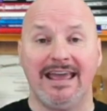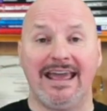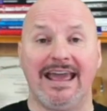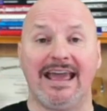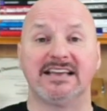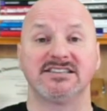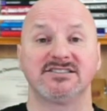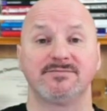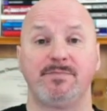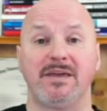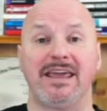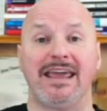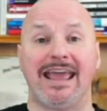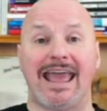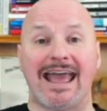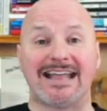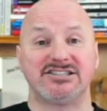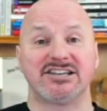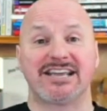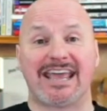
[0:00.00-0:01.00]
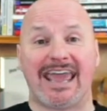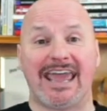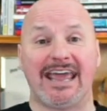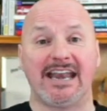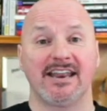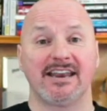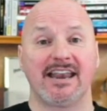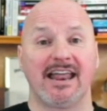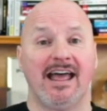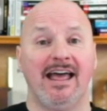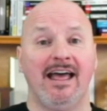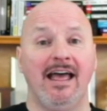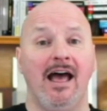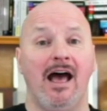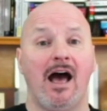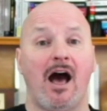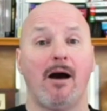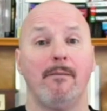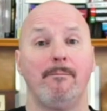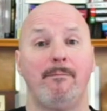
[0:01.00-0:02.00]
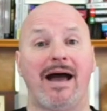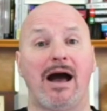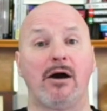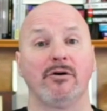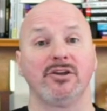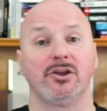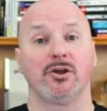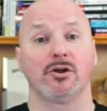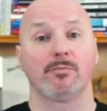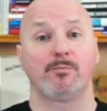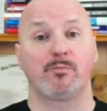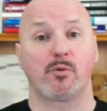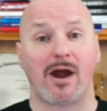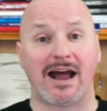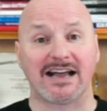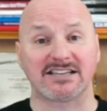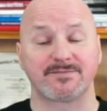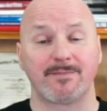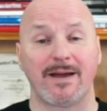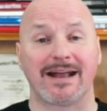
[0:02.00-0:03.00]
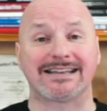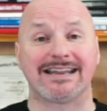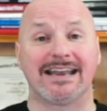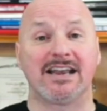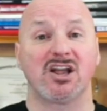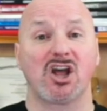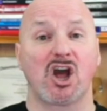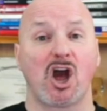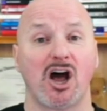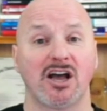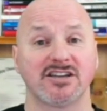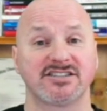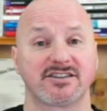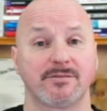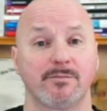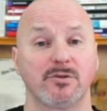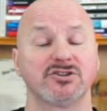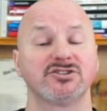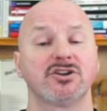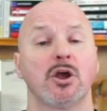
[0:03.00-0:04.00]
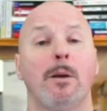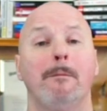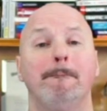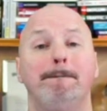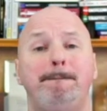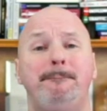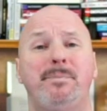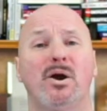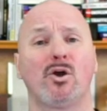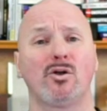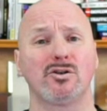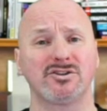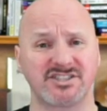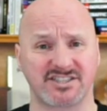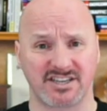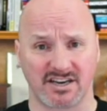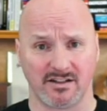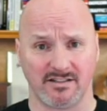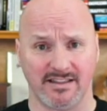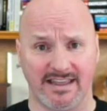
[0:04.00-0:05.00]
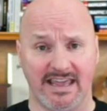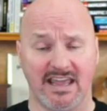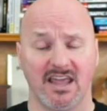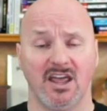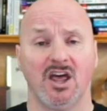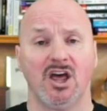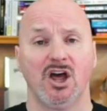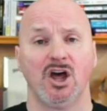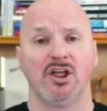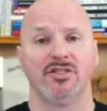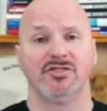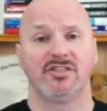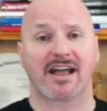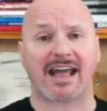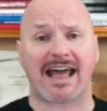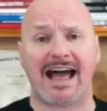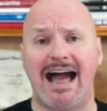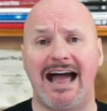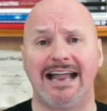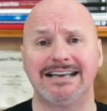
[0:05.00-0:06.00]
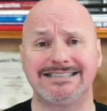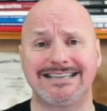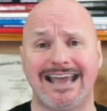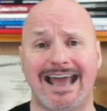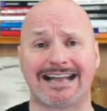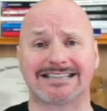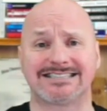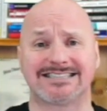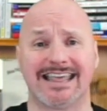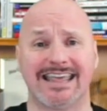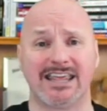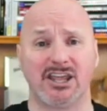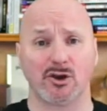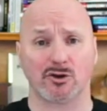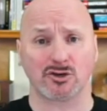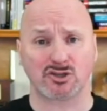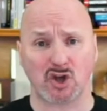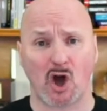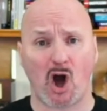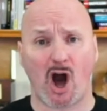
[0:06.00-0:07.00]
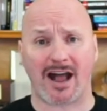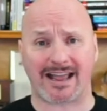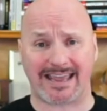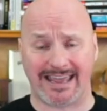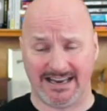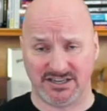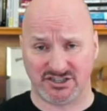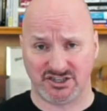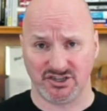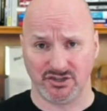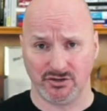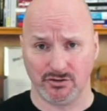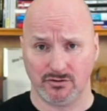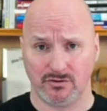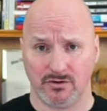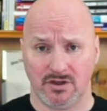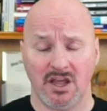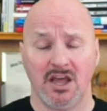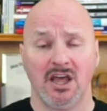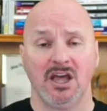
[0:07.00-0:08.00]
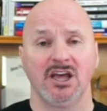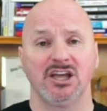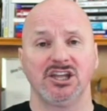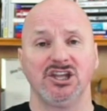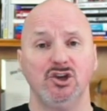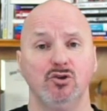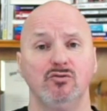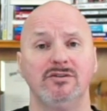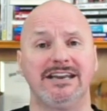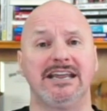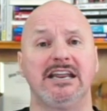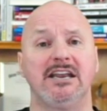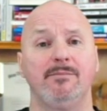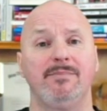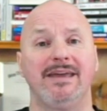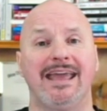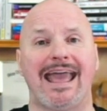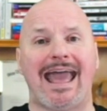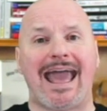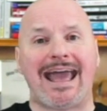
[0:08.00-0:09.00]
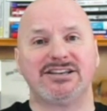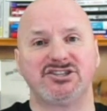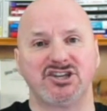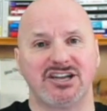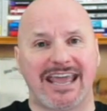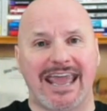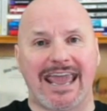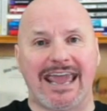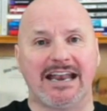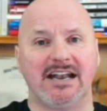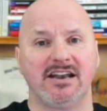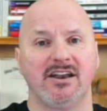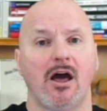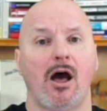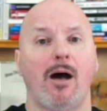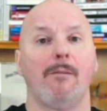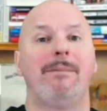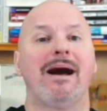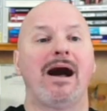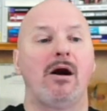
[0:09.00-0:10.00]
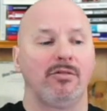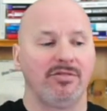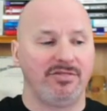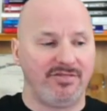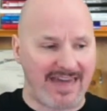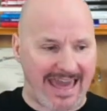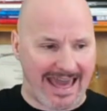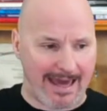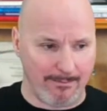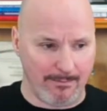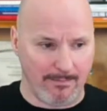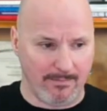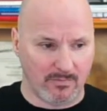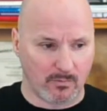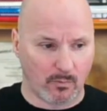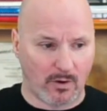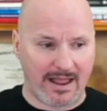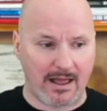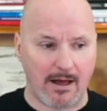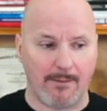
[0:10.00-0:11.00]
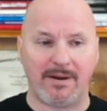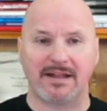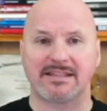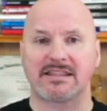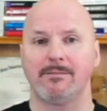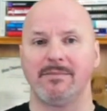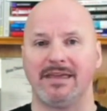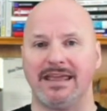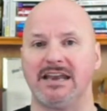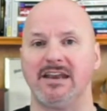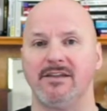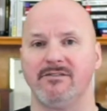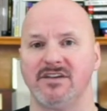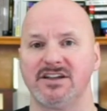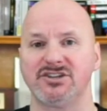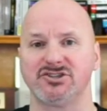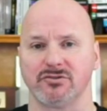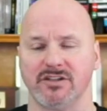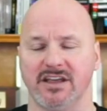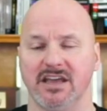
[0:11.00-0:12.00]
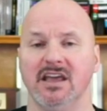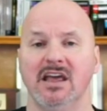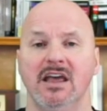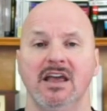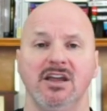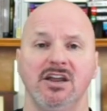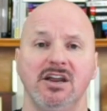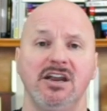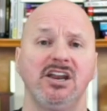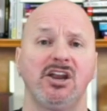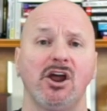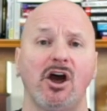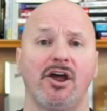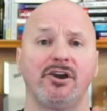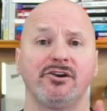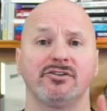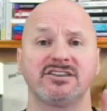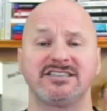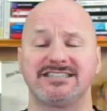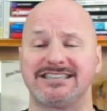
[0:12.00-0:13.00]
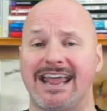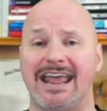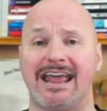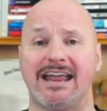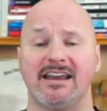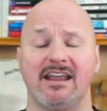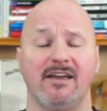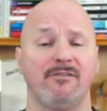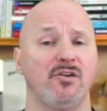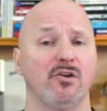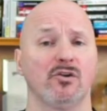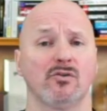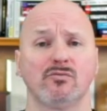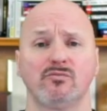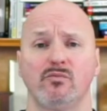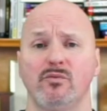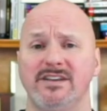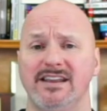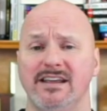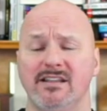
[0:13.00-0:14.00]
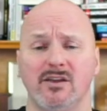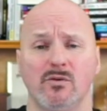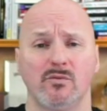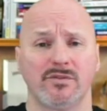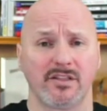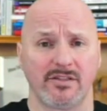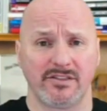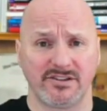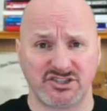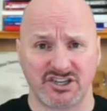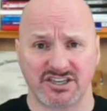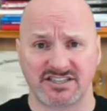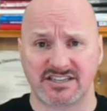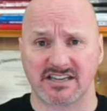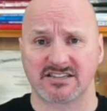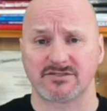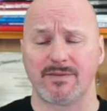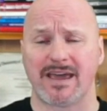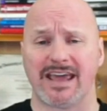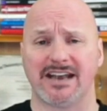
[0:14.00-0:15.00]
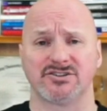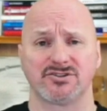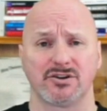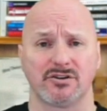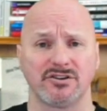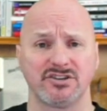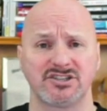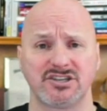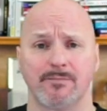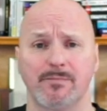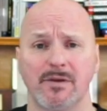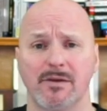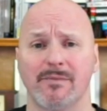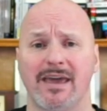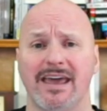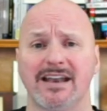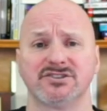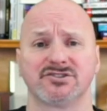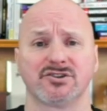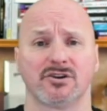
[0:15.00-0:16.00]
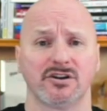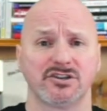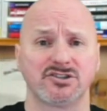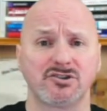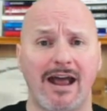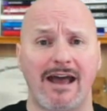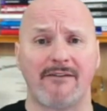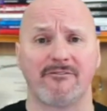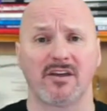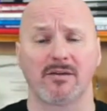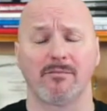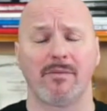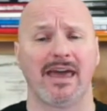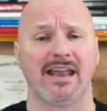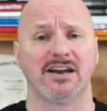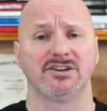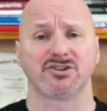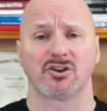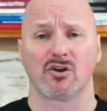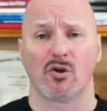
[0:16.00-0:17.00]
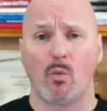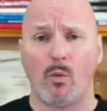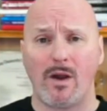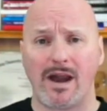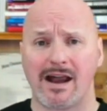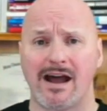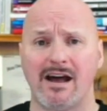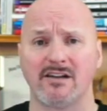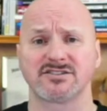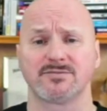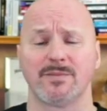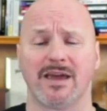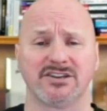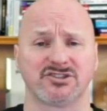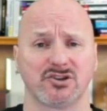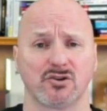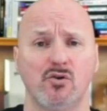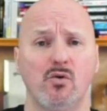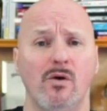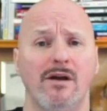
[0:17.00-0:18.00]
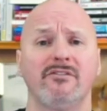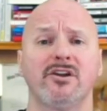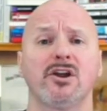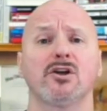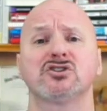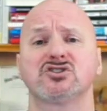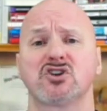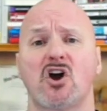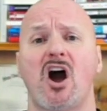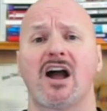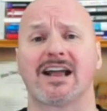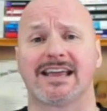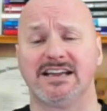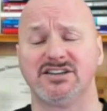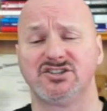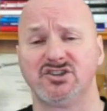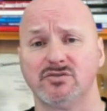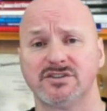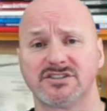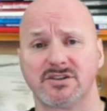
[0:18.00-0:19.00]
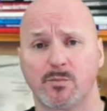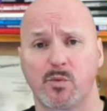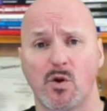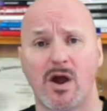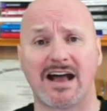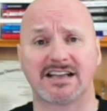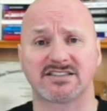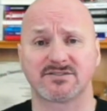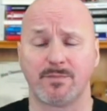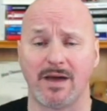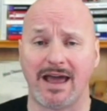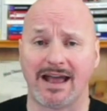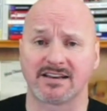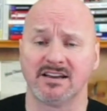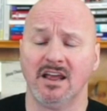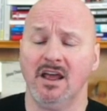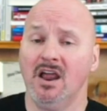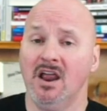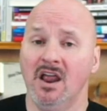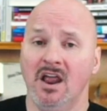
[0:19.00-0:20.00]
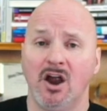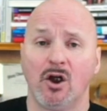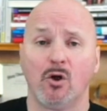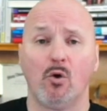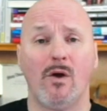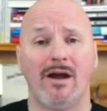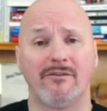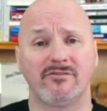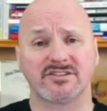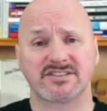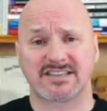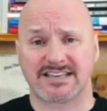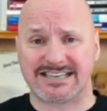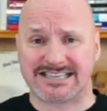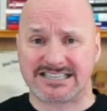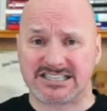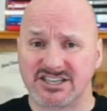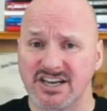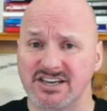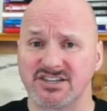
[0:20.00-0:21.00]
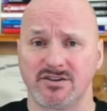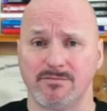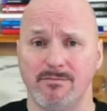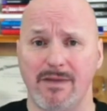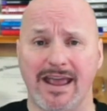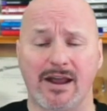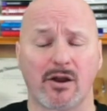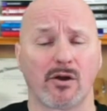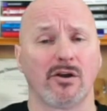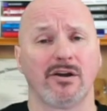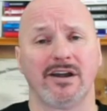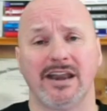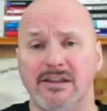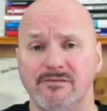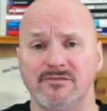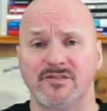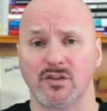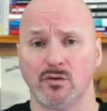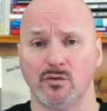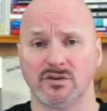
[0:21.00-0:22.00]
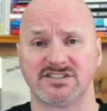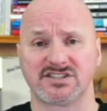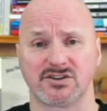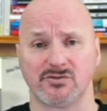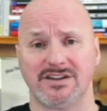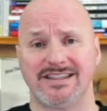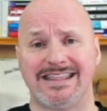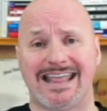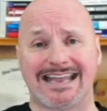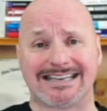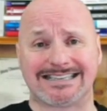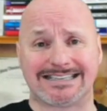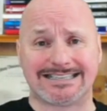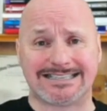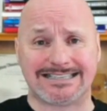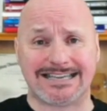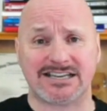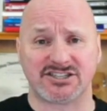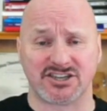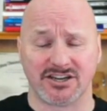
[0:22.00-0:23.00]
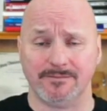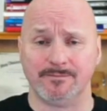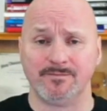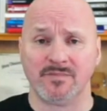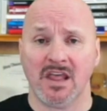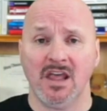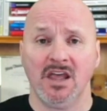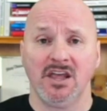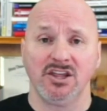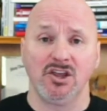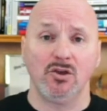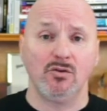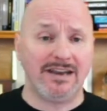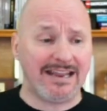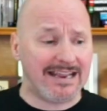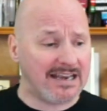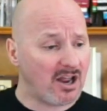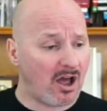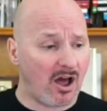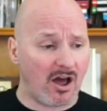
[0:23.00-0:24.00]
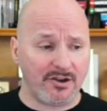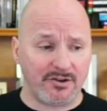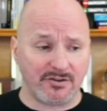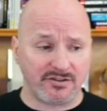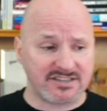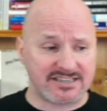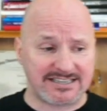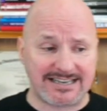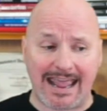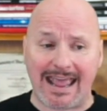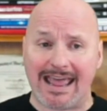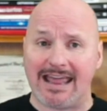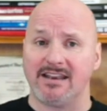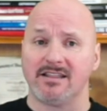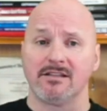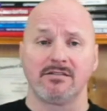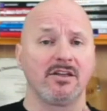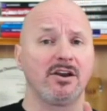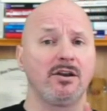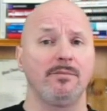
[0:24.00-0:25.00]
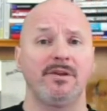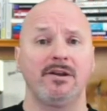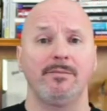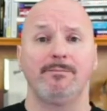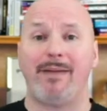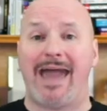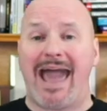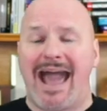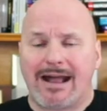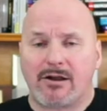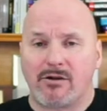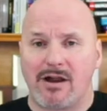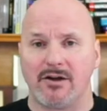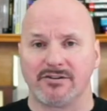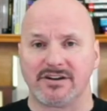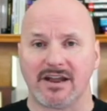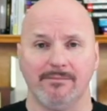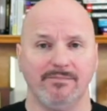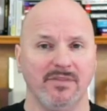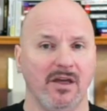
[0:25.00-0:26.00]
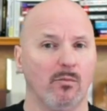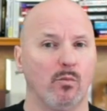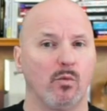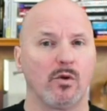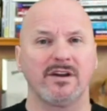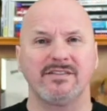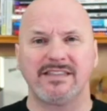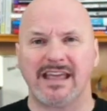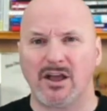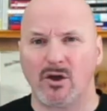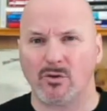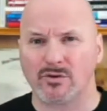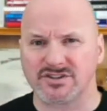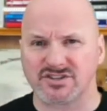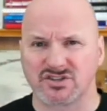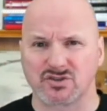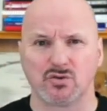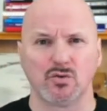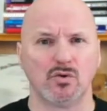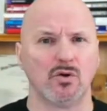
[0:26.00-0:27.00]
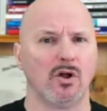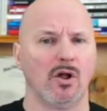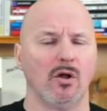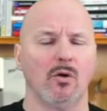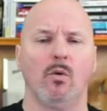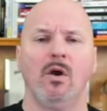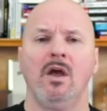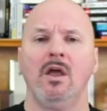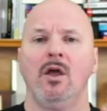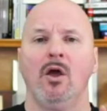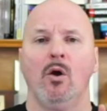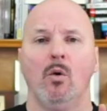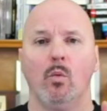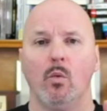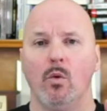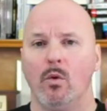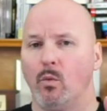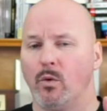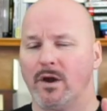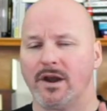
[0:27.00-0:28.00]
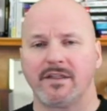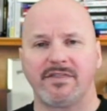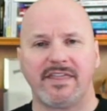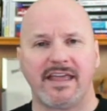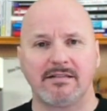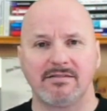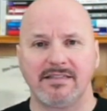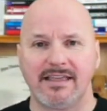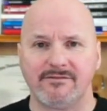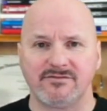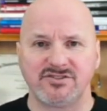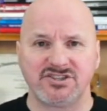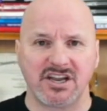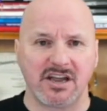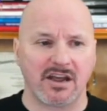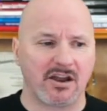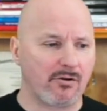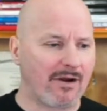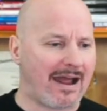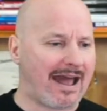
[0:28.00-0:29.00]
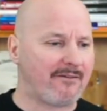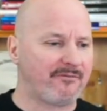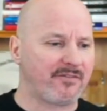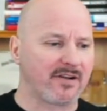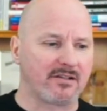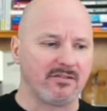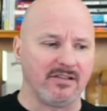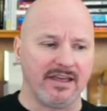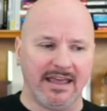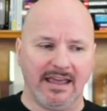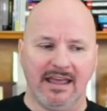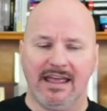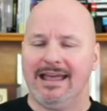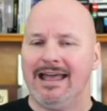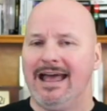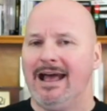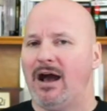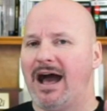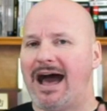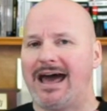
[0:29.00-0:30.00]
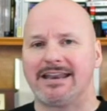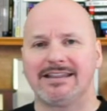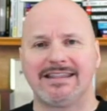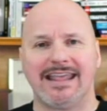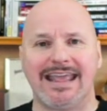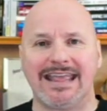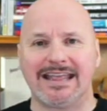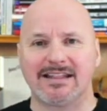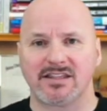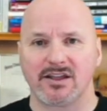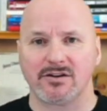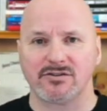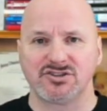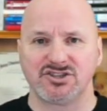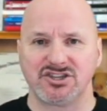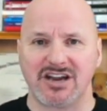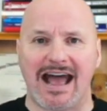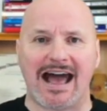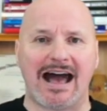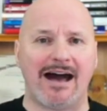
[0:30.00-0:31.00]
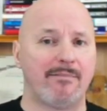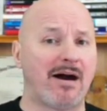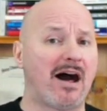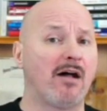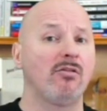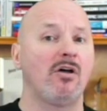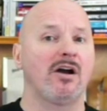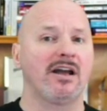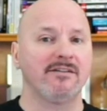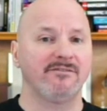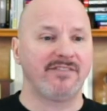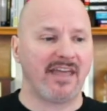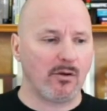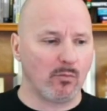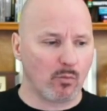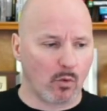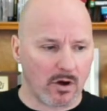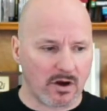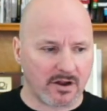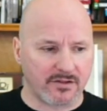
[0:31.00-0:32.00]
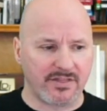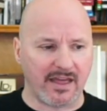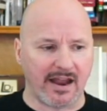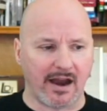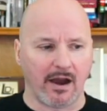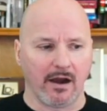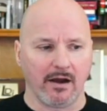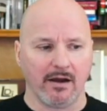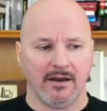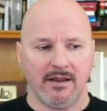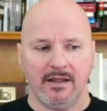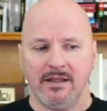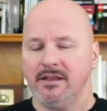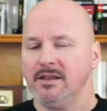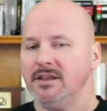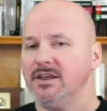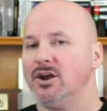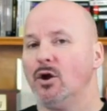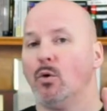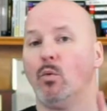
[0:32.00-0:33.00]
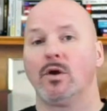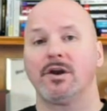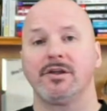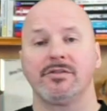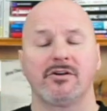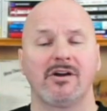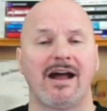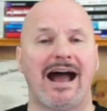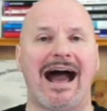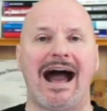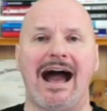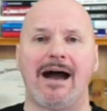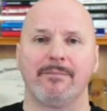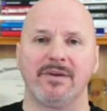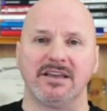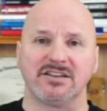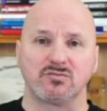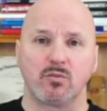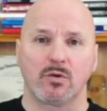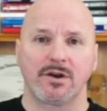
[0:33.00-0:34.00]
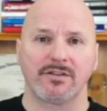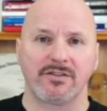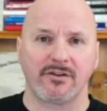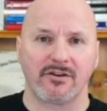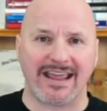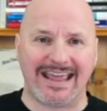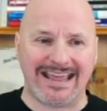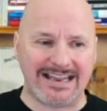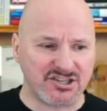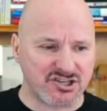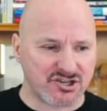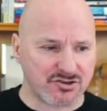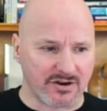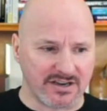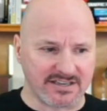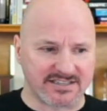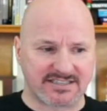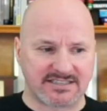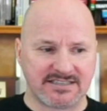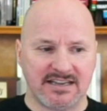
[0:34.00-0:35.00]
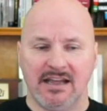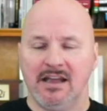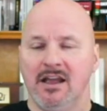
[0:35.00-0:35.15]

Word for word: is being educated about your prospect and customers personally, the context that you're talking to. You need to be educated about them, right? About them individually. You need to understand if you're dealing with a logistics manager, or a shipping manager, or a traffic manager, or a warehouse manager, whoever you're talking to as a prospect whoever's a decision maker or an influencer in that decision, you need to understand a little bit of background on them. Where did they go to school? Where did they live geographically? How did they get their job? How long have they worked there? You know, what are their hobbies? What are their interests?